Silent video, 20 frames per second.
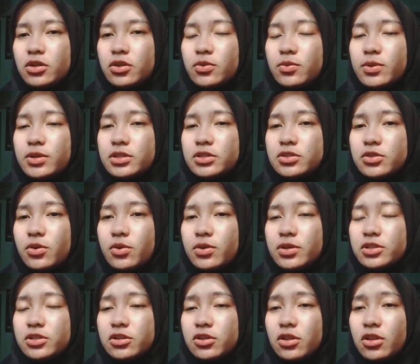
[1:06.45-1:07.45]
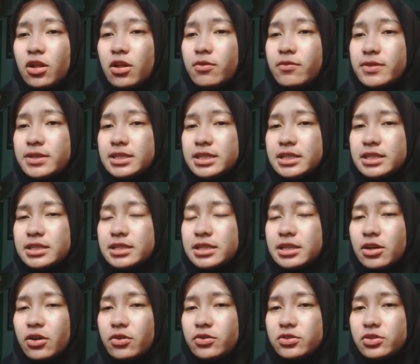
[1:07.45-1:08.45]
Doing so is not always
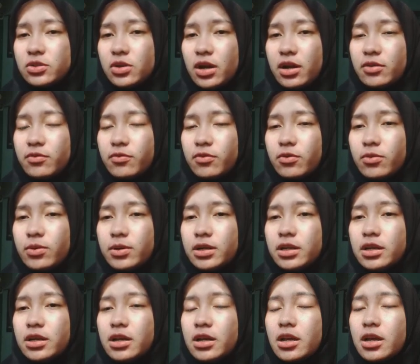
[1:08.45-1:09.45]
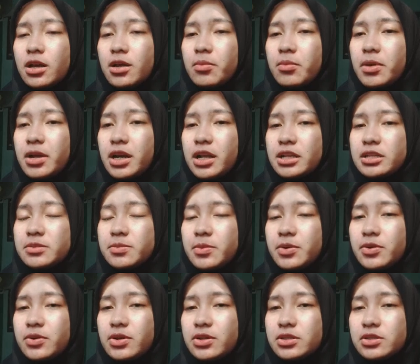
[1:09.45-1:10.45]
easy or straightforward, but an
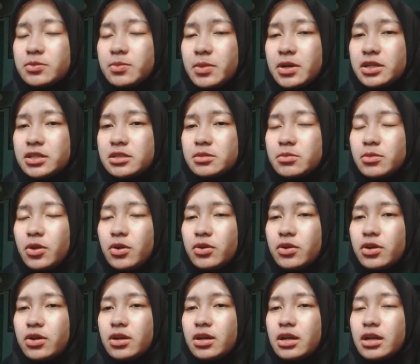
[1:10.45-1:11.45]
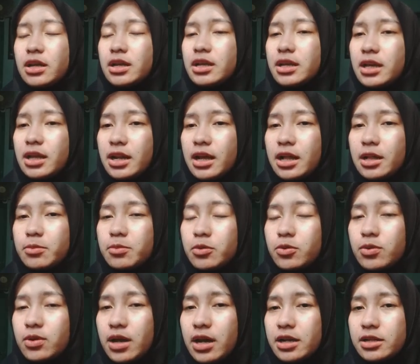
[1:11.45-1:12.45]
experienced maritime lawyer can help
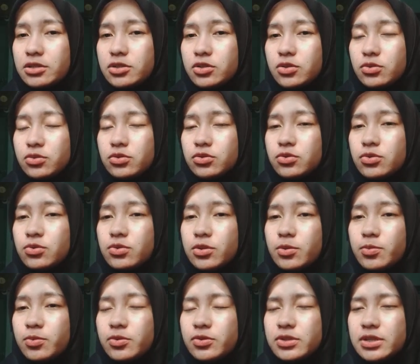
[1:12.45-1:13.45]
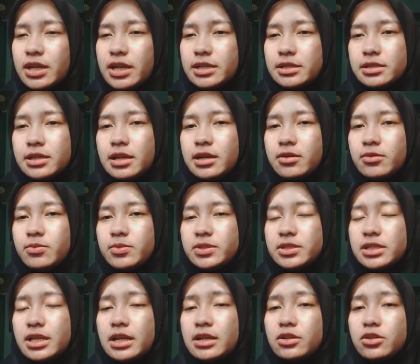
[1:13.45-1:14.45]
you guide you through the process and
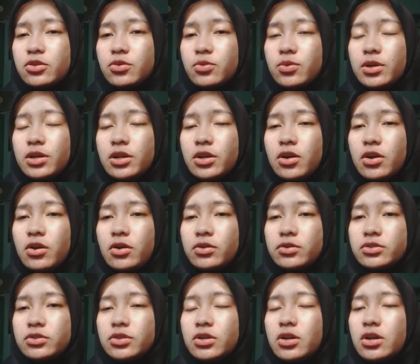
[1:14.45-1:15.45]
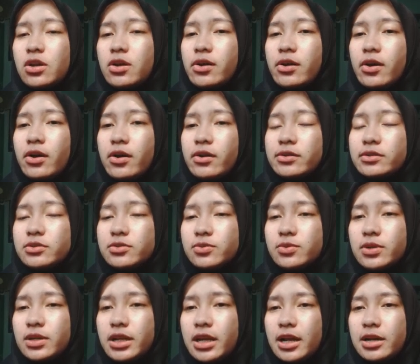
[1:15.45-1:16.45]
represent you in court or
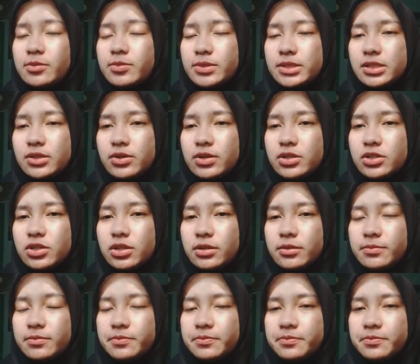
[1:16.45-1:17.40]
during arbitration.